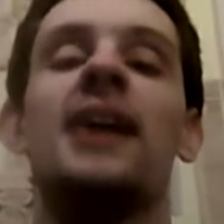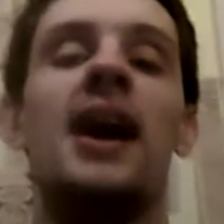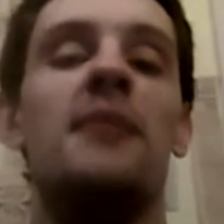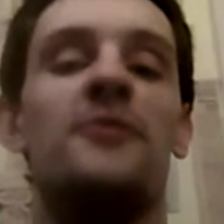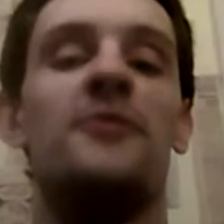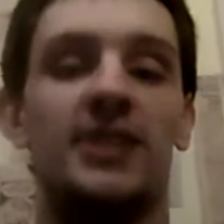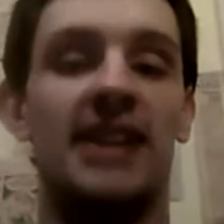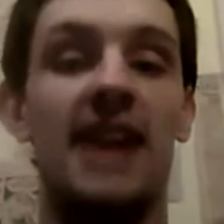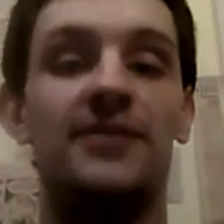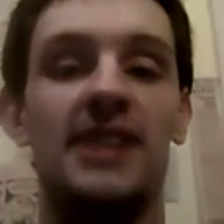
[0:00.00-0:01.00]
For
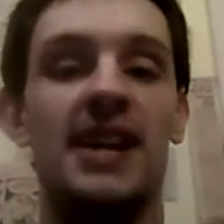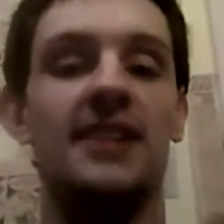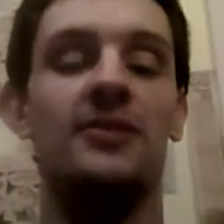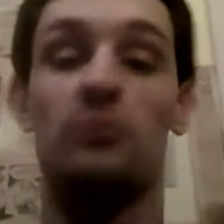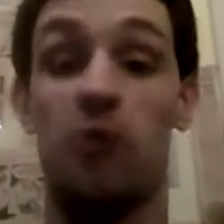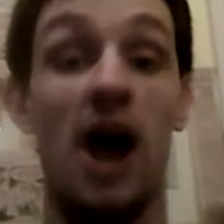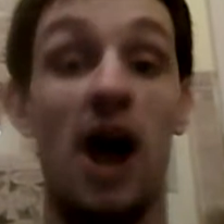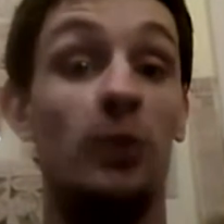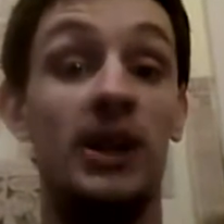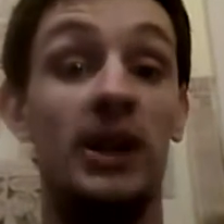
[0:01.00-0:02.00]
safety,
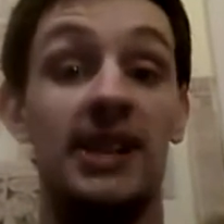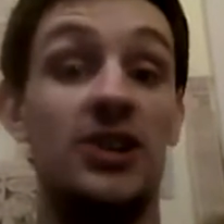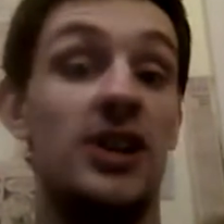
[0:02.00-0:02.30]
Rod Woodson,